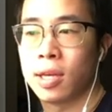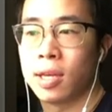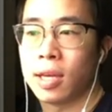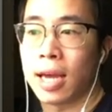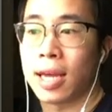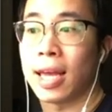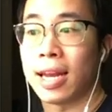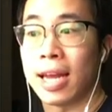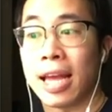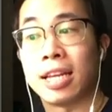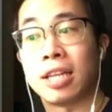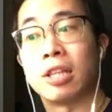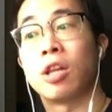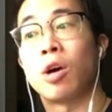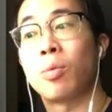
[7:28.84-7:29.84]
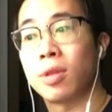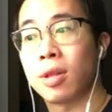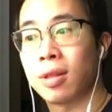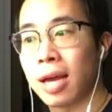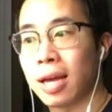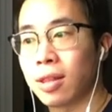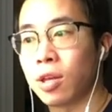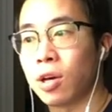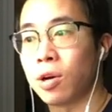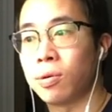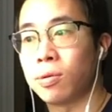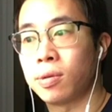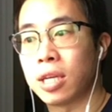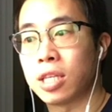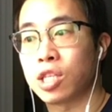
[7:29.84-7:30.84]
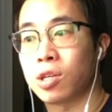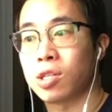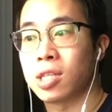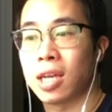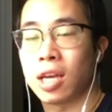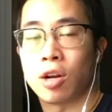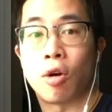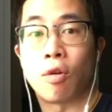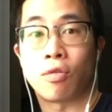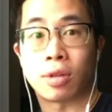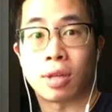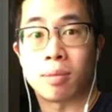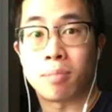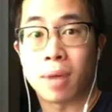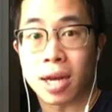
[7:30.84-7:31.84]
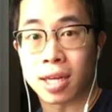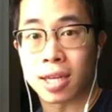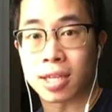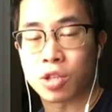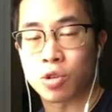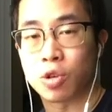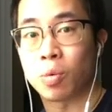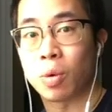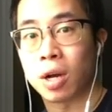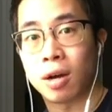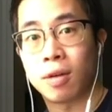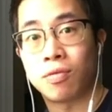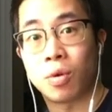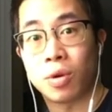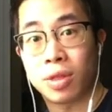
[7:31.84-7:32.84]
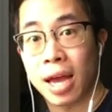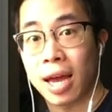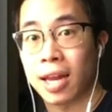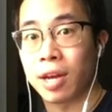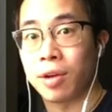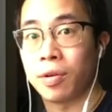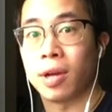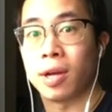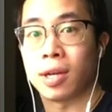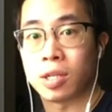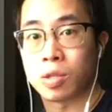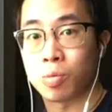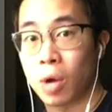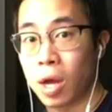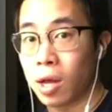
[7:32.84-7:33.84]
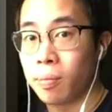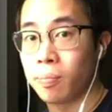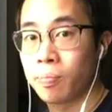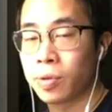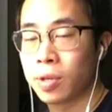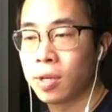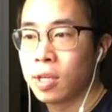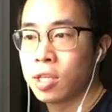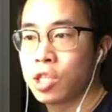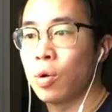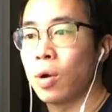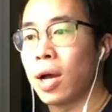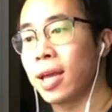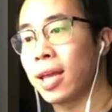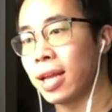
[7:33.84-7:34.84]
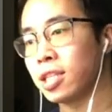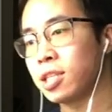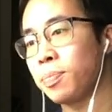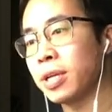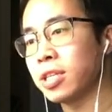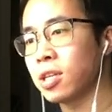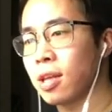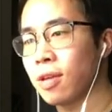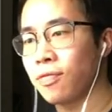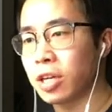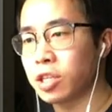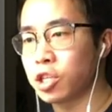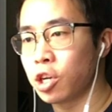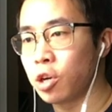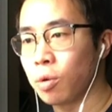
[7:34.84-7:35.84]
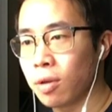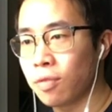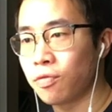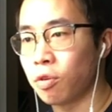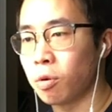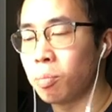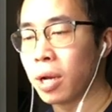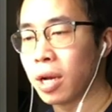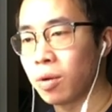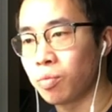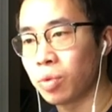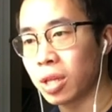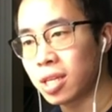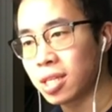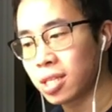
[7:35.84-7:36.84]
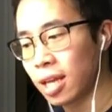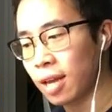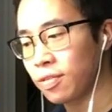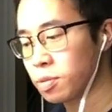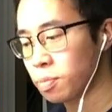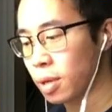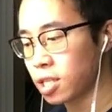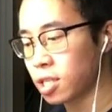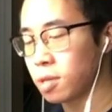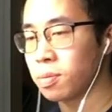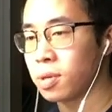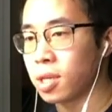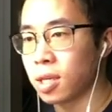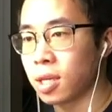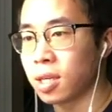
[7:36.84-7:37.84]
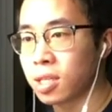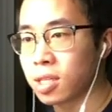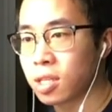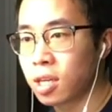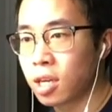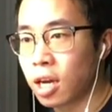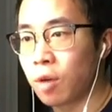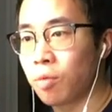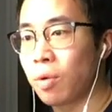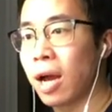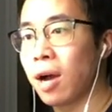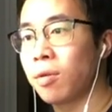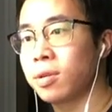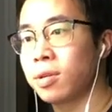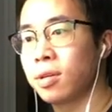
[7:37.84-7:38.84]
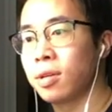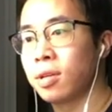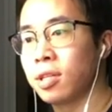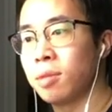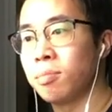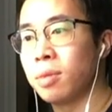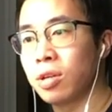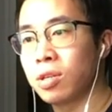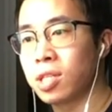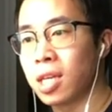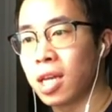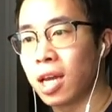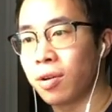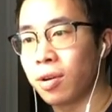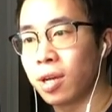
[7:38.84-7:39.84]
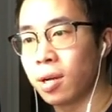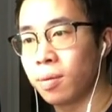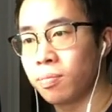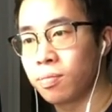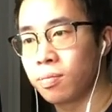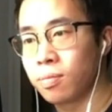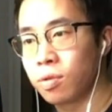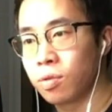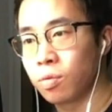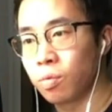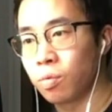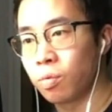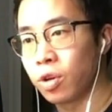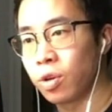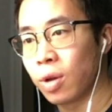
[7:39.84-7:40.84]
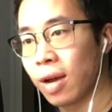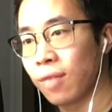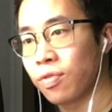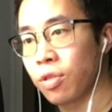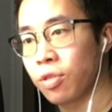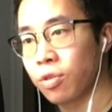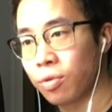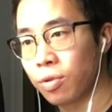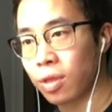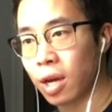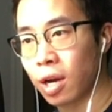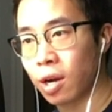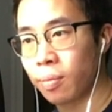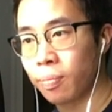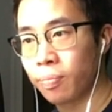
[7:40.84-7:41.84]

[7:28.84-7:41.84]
Again, any lower than that, though, it starts to get overly muddy. So you want to avoid that area as well. So again, it depends on the effect you're going for, but a really safe space to be is around the middle C area where you have the third there,